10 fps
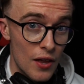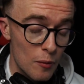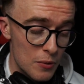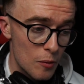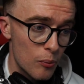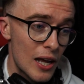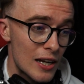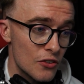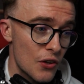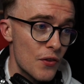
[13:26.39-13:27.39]
That'll be the
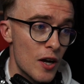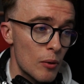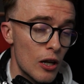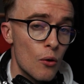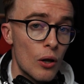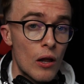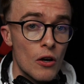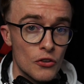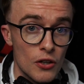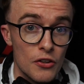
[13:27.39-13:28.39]
playlist down below
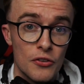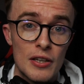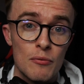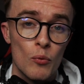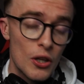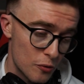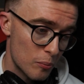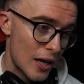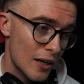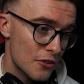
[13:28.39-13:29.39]
alongside the Stephen Wilson
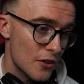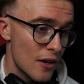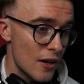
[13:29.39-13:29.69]
playlist,